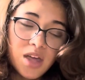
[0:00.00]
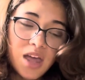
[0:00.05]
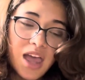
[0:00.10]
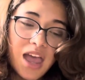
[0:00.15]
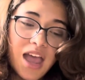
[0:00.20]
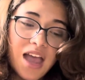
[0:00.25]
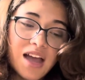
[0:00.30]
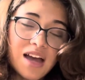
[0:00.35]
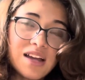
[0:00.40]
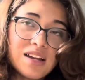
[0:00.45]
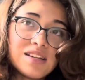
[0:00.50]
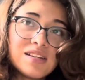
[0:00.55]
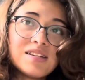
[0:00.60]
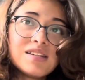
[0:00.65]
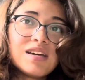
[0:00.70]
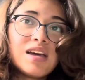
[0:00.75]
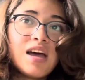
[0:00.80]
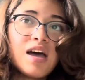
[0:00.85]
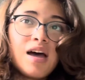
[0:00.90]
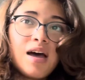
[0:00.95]
and
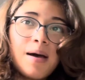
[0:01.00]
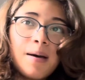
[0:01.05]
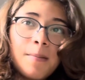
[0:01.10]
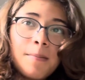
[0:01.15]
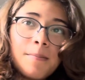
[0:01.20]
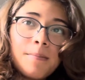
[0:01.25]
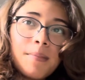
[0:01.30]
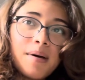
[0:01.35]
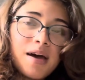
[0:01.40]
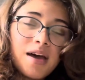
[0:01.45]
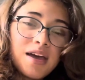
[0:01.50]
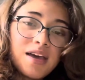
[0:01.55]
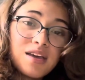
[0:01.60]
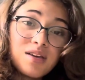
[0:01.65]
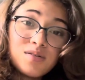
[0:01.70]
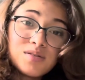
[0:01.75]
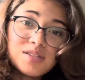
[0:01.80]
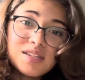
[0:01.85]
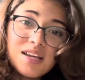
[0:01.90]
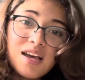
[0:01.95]
my
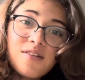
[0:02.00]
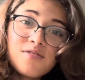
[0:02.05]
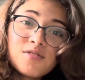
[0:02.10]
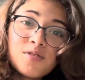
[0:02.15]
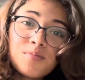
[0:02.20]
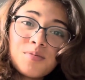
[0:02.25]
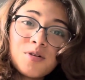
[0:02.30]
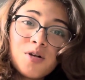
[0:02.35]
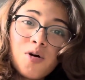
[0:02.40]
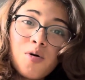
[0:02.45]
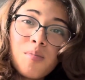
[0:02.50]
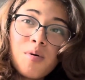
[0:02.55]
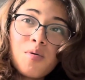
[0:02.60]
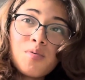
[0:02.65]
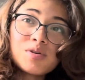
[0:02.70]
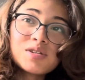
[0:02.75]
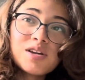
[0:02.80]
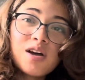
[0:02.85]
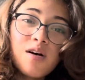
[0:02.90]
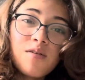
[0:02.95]
UCF diploma
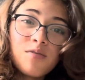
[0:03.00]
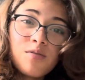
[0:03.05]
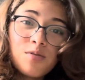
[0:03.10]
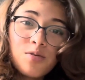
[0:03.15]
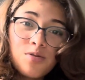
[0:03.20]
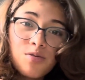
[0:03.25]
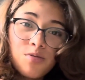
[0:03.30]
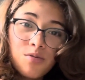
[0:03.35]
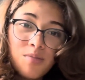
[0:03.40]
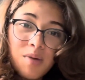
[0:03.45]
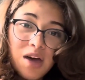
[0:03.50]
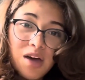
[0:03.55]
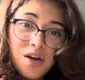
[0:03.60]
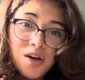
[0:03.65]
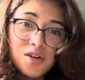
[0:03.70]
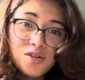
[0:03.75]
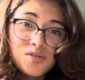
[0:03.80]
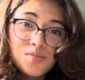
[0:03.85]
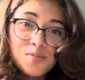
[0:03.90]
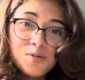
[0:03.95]
was covered through my
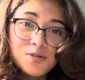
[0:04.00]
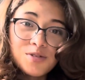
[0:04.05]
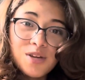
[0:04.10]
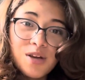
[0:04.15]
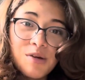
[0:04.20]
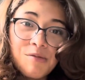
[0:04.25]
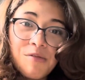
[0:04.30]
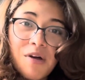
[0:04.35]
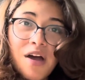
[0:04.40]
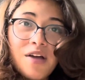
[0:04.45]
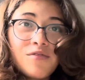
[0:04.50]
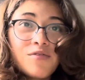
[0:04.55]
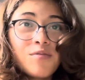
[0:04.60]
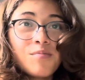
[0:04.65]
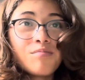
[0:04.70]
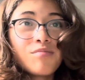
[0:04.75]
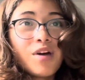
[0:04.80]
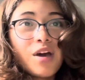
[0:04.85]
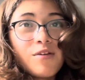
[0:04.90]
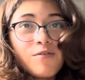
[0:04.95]
100% ride from
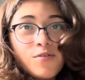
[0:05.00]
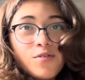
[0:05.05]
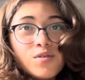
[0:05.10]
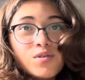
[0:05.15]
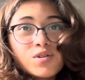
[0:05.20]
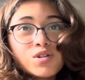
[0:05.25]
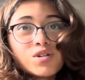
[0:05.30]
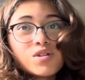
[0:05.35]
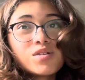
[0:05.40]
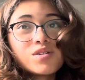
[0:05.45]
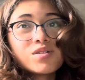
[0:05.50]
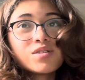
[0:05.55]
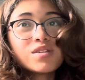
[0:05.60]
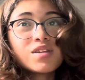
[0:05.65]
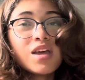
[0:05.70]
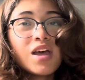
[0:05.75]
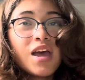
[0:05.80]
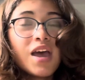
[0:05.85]
Bright Futures,